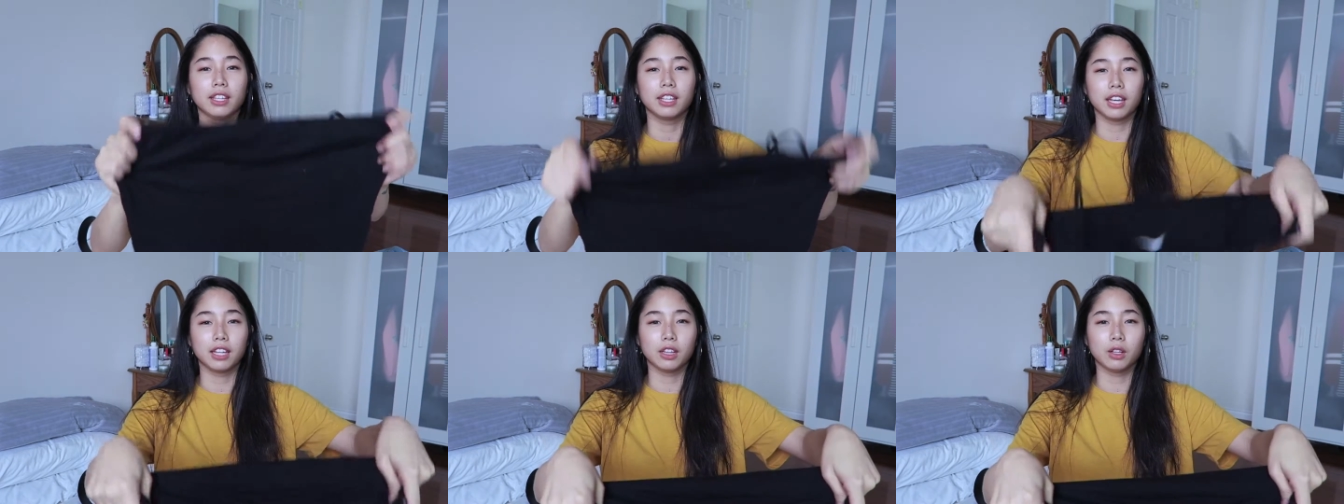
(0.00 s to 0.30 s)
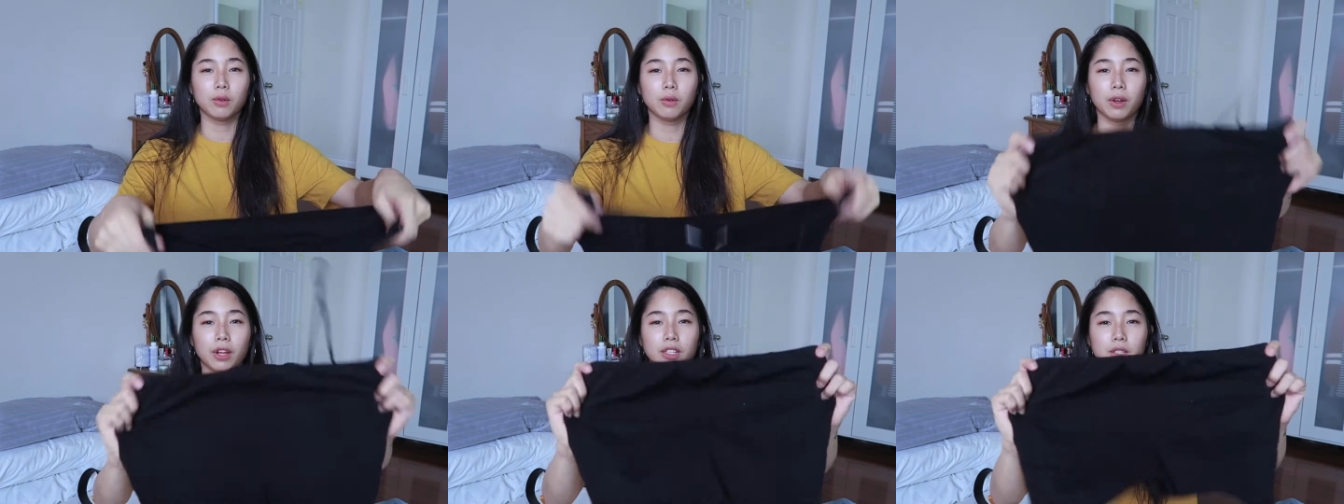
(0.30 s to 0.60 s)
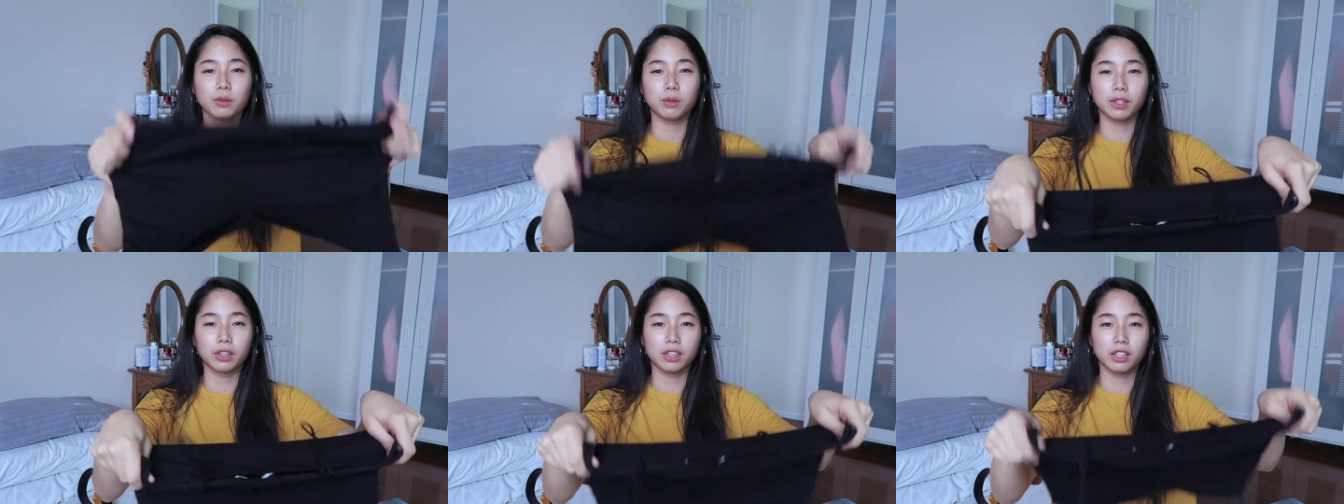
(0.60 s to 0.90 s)
get the
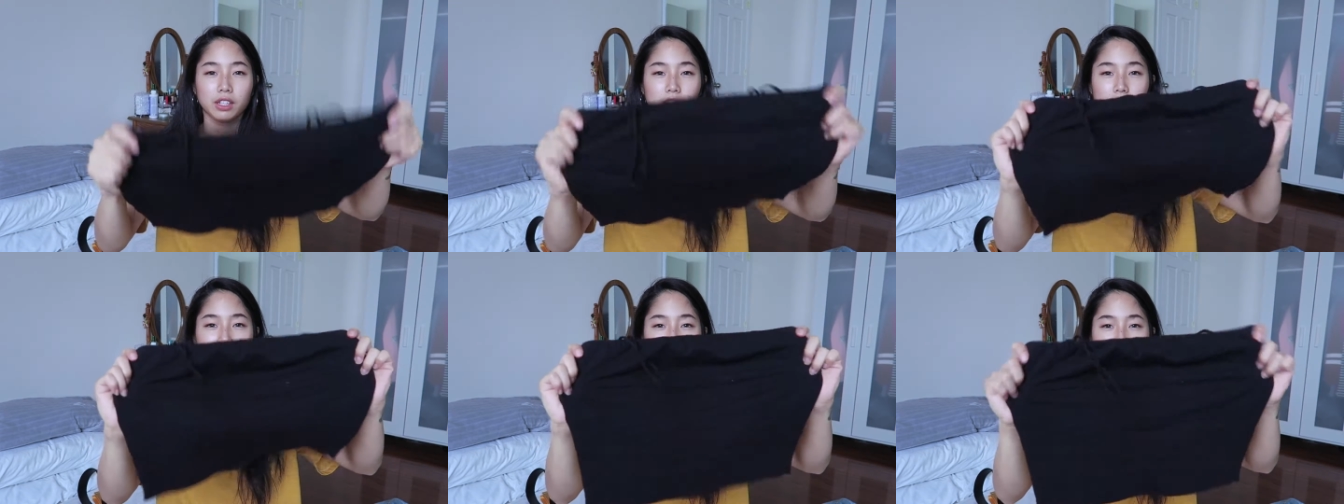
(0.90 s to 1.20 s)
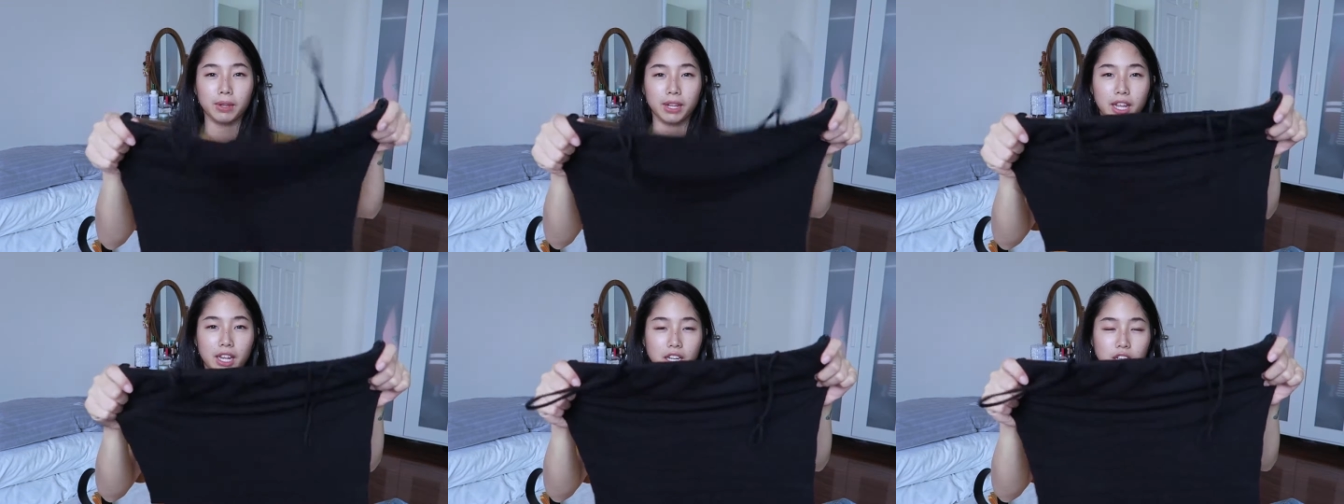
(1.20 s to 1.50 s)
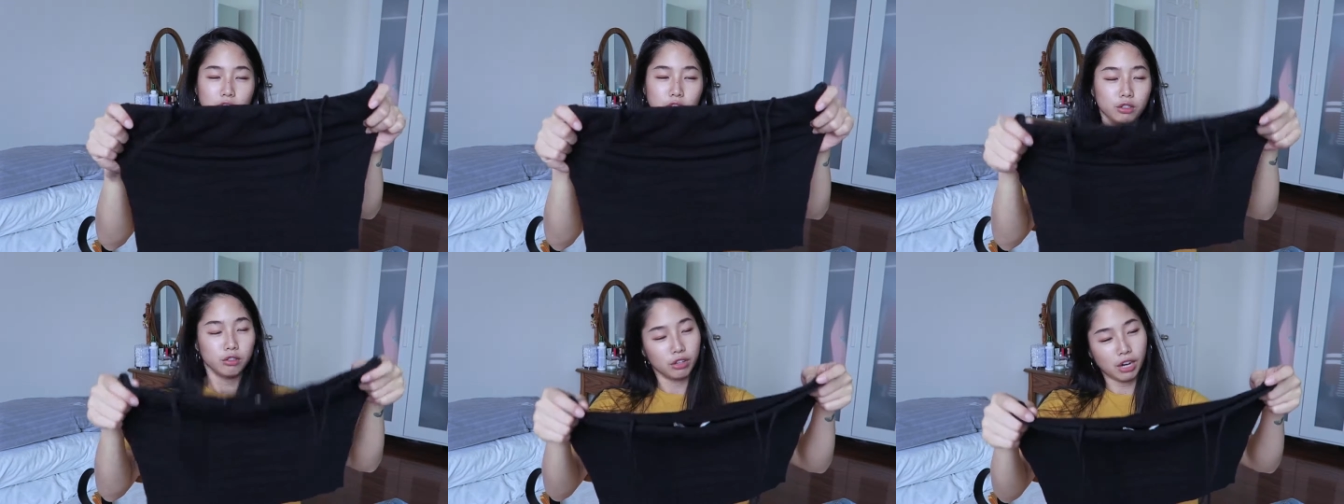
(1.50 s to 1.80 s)
ones with the
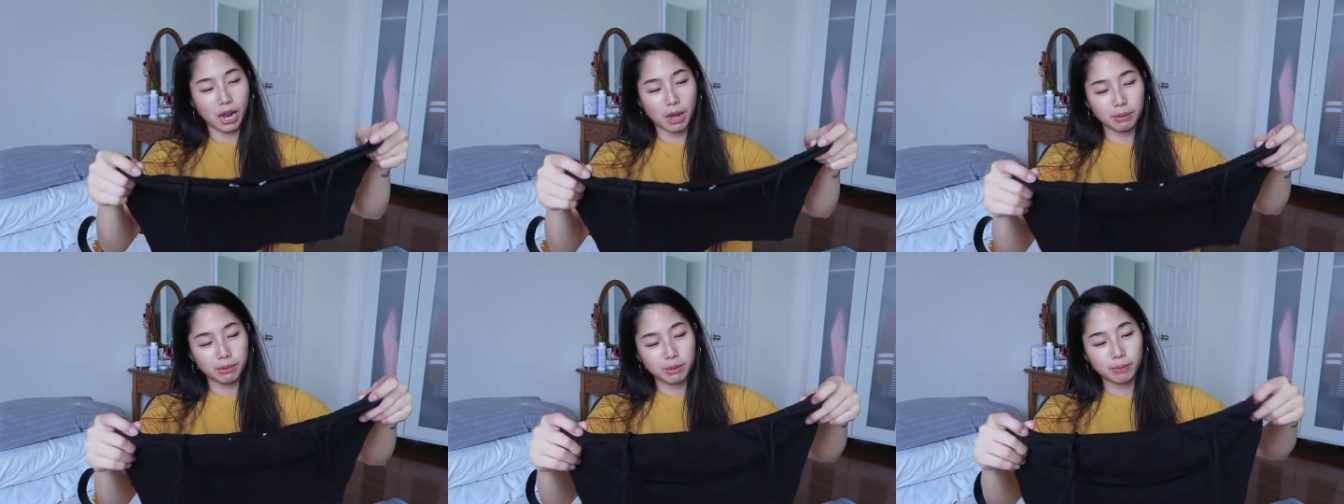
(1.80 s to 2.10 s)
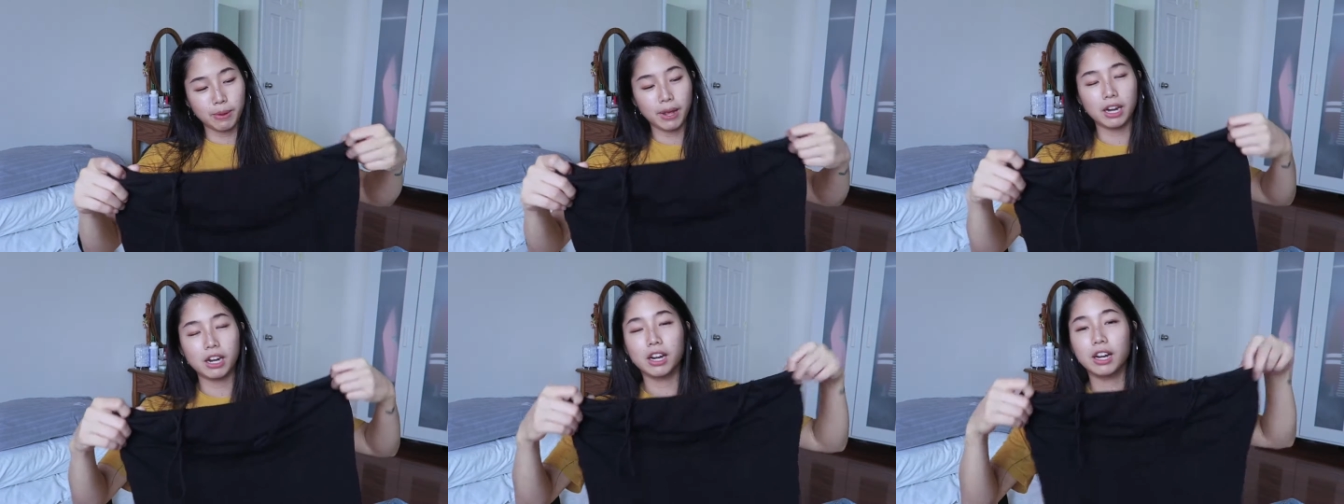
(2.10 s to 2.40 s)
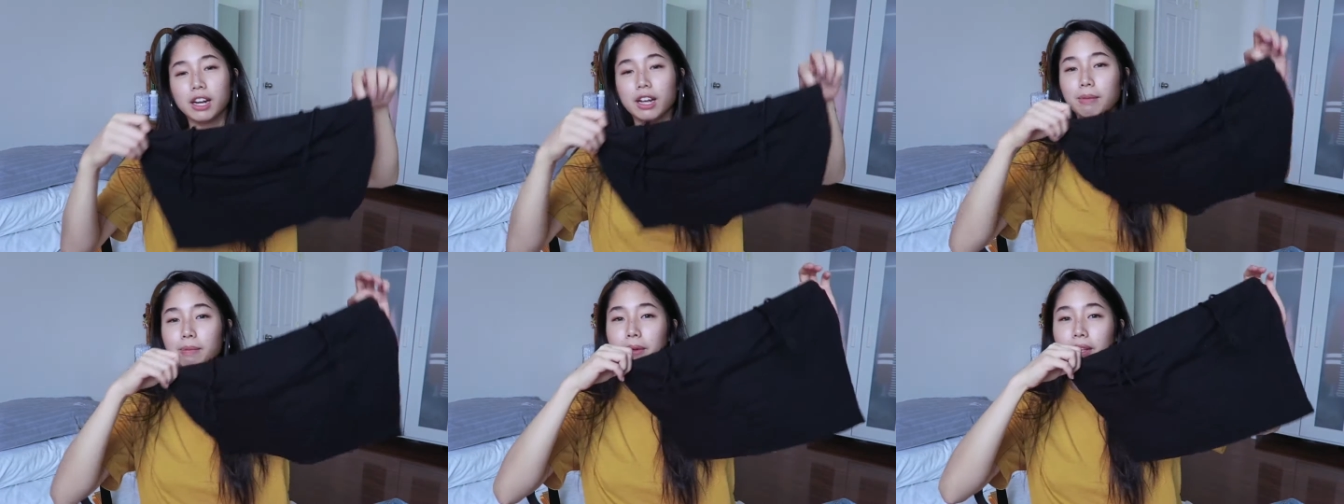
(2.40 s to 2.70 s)
spaghetti straps
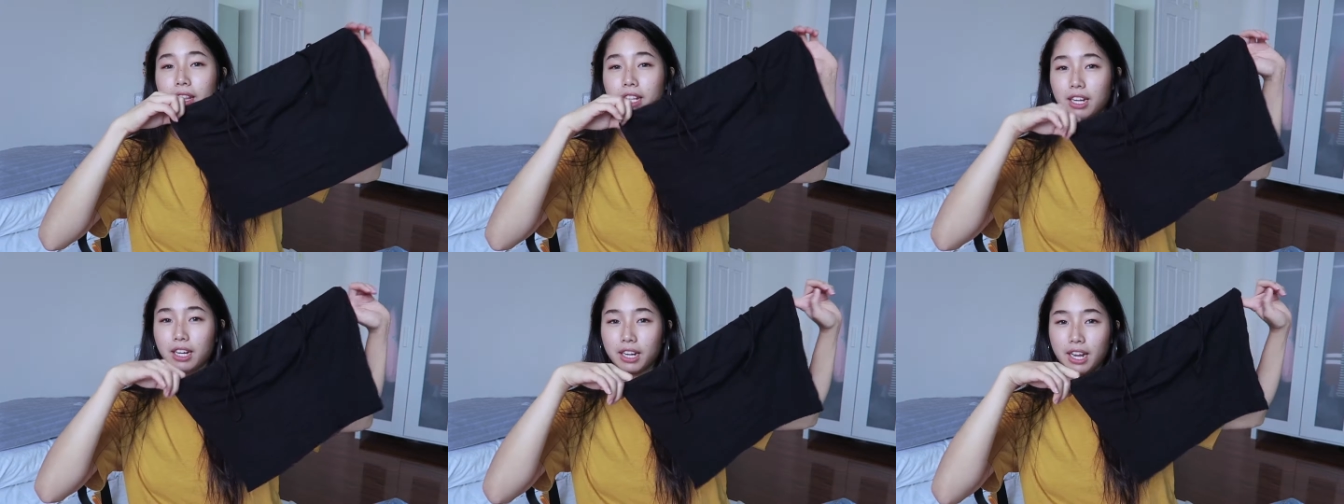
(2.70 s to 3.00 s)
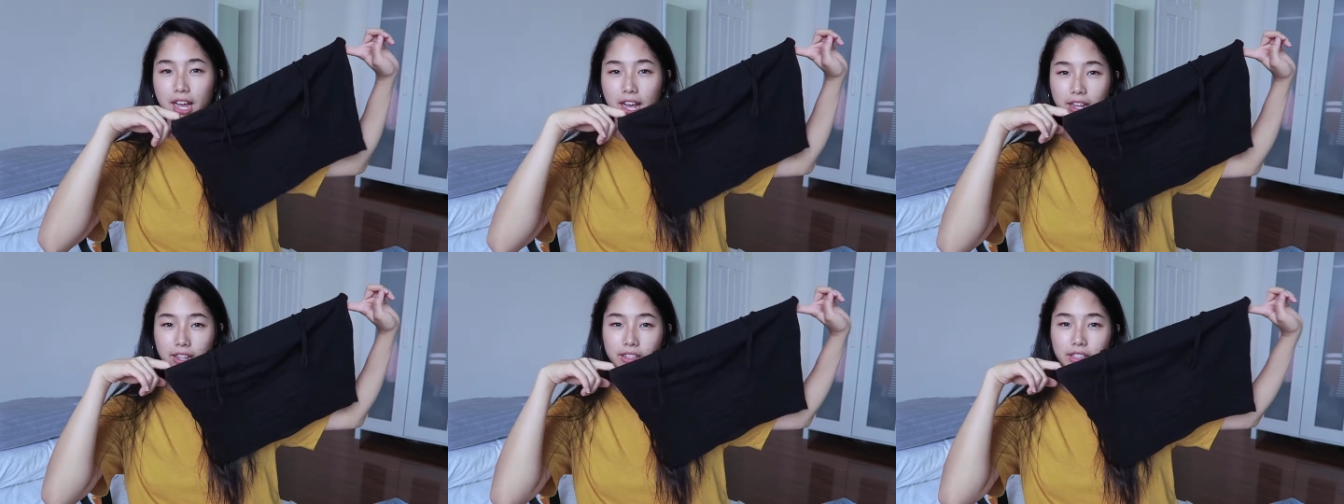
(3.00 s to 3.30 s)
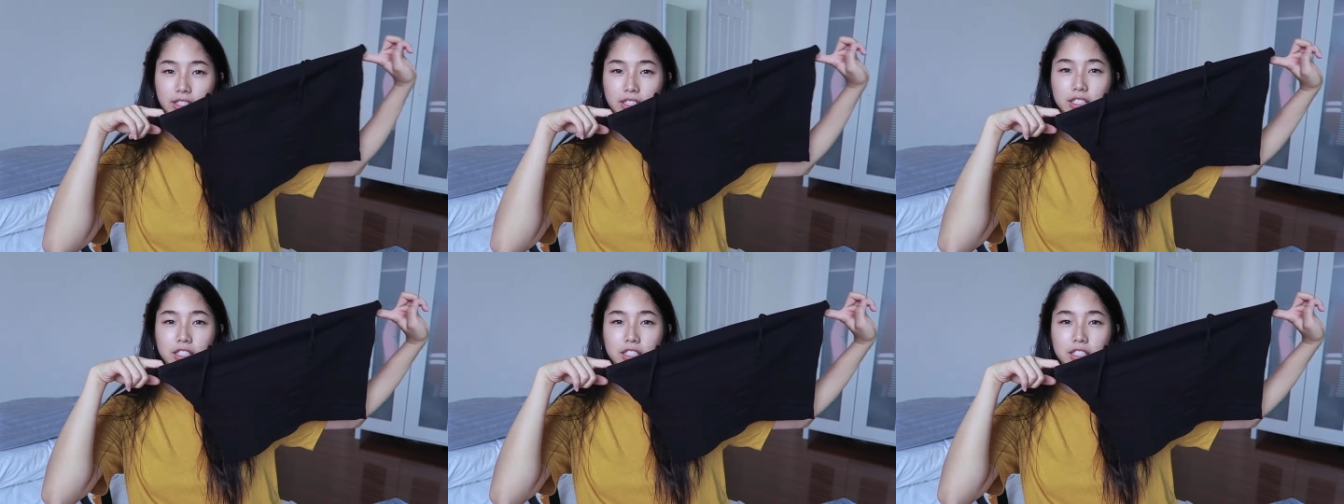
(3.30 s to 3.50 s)
better but they're yeah